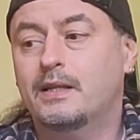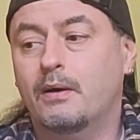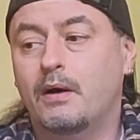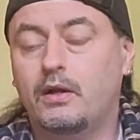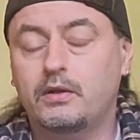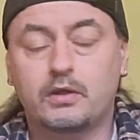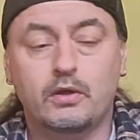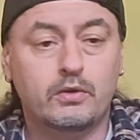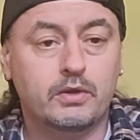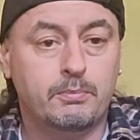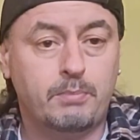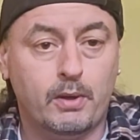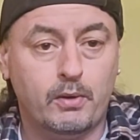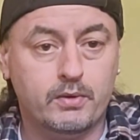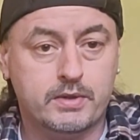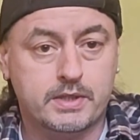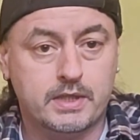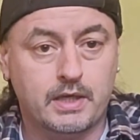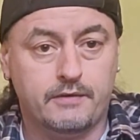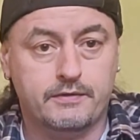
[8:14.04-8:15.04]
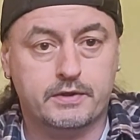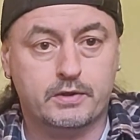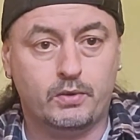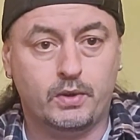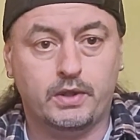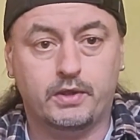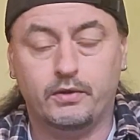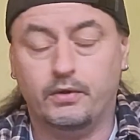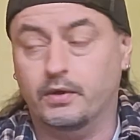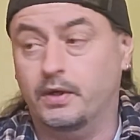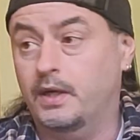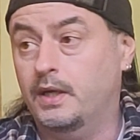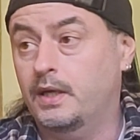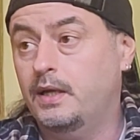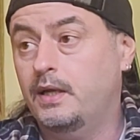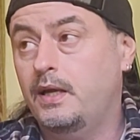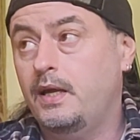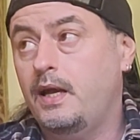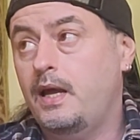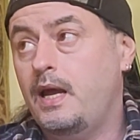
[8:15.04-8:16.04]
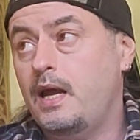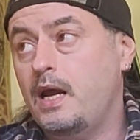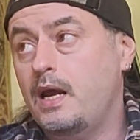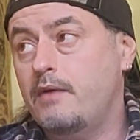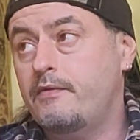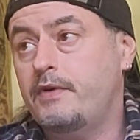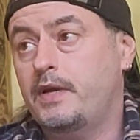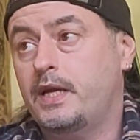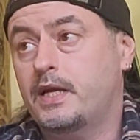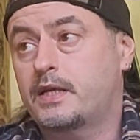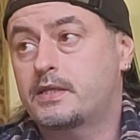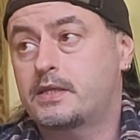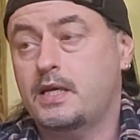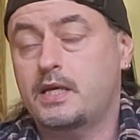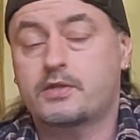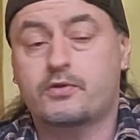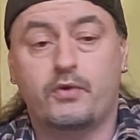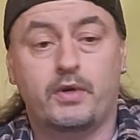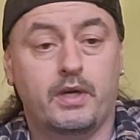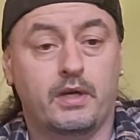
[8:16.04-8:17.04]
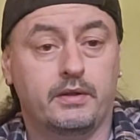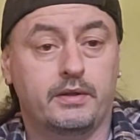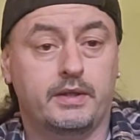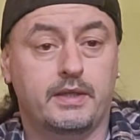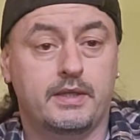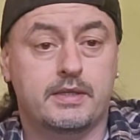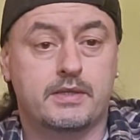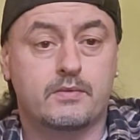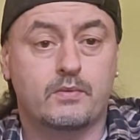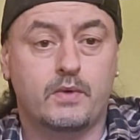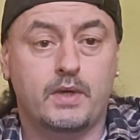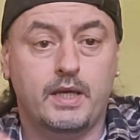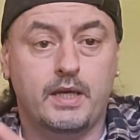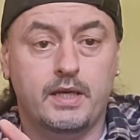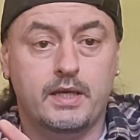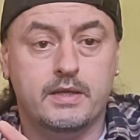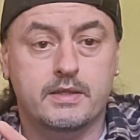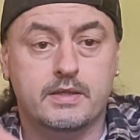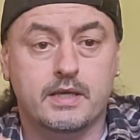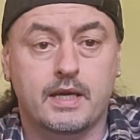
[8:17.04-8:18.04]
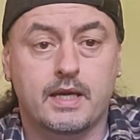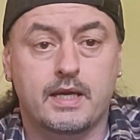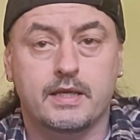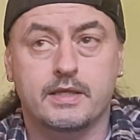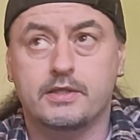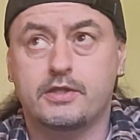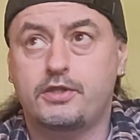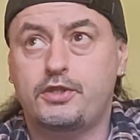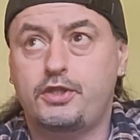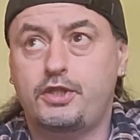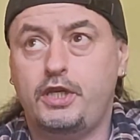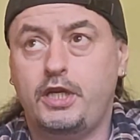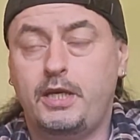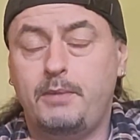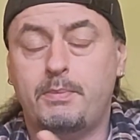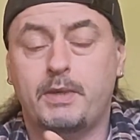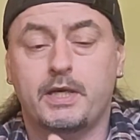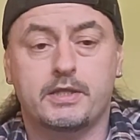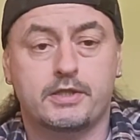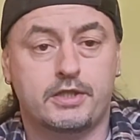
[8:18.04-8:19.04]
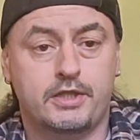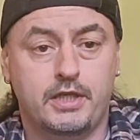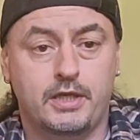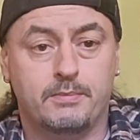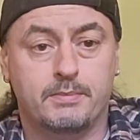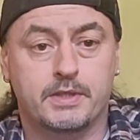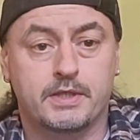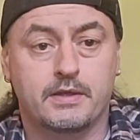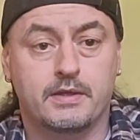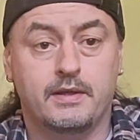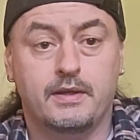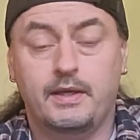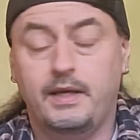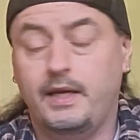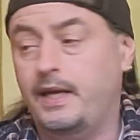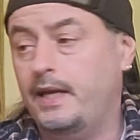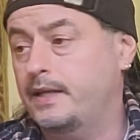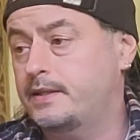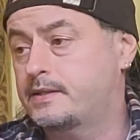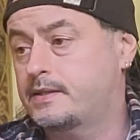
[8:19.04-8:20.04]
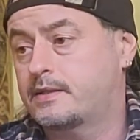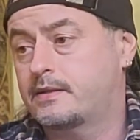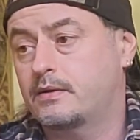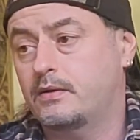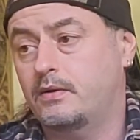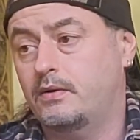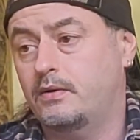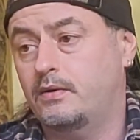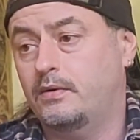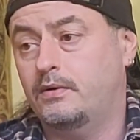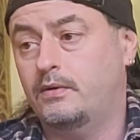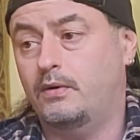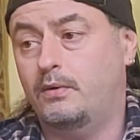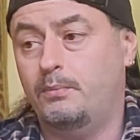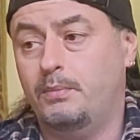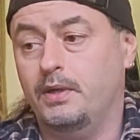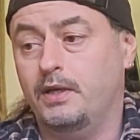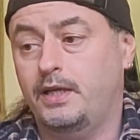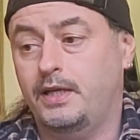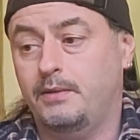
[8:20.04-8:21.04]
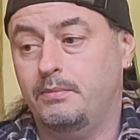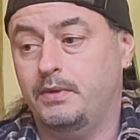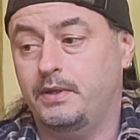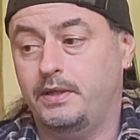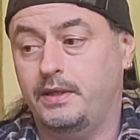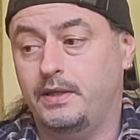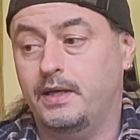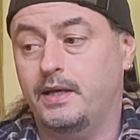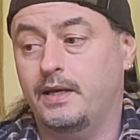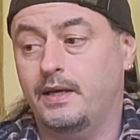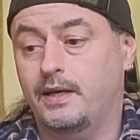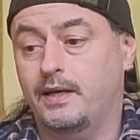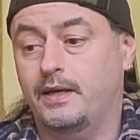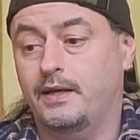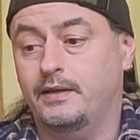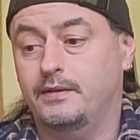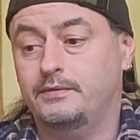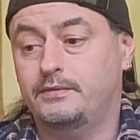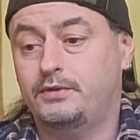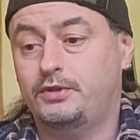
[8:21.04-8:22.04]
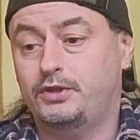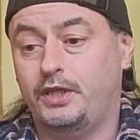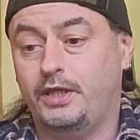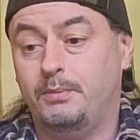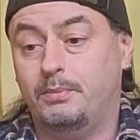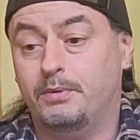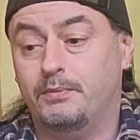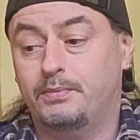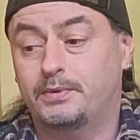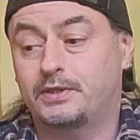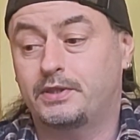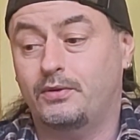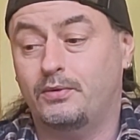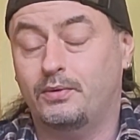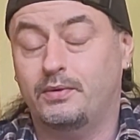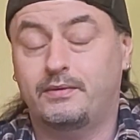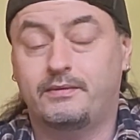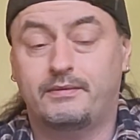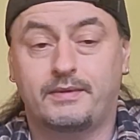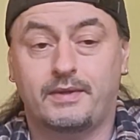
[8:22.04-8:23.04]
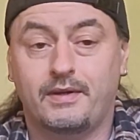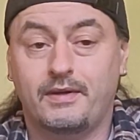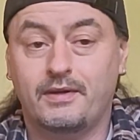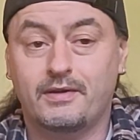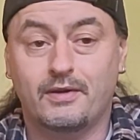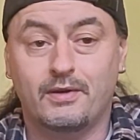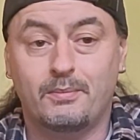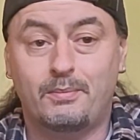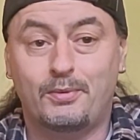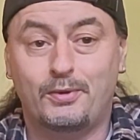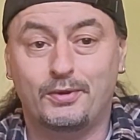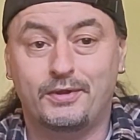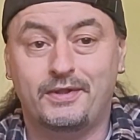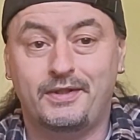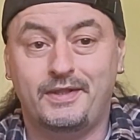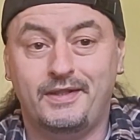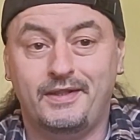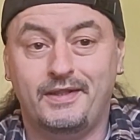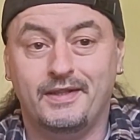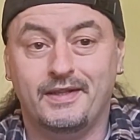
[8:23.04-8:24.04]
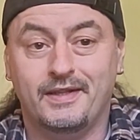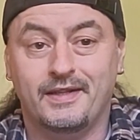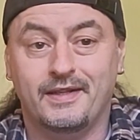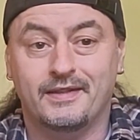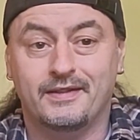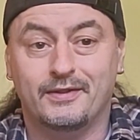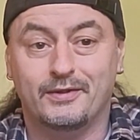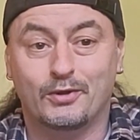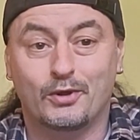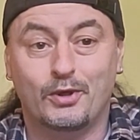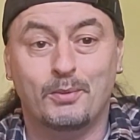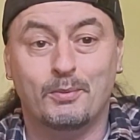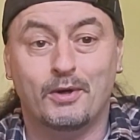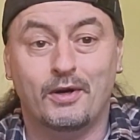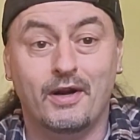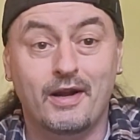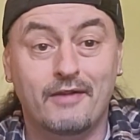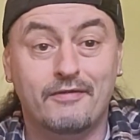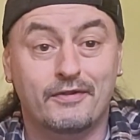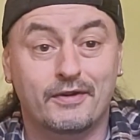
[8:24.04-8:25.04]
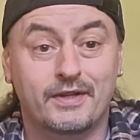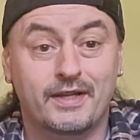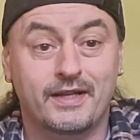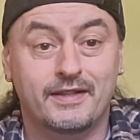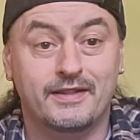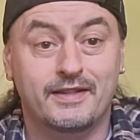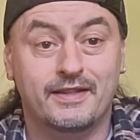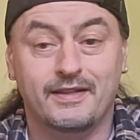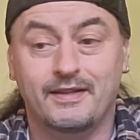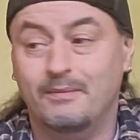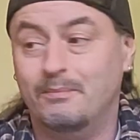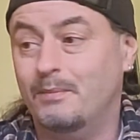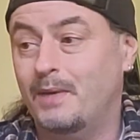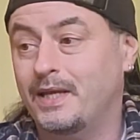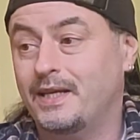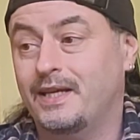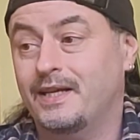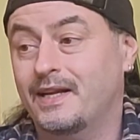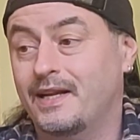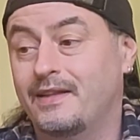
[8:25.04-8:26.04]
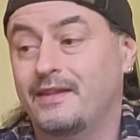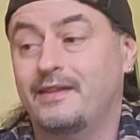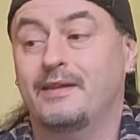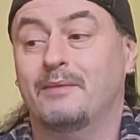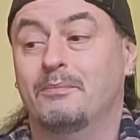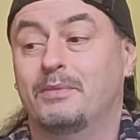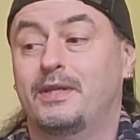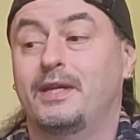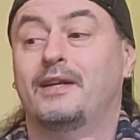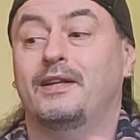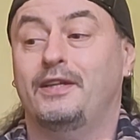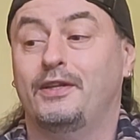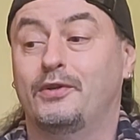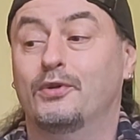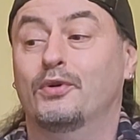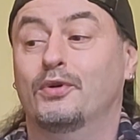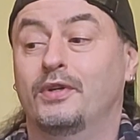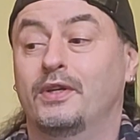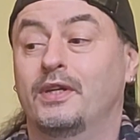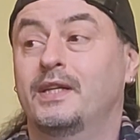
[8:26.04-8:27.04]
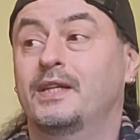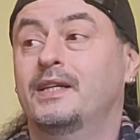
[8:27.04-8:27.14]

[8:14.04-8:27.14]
although the bow itself is quite good, every accessory on this is as cheap as chips. It's unbelievably cheap. So they're not going to put the time or effort into making anything particularly good.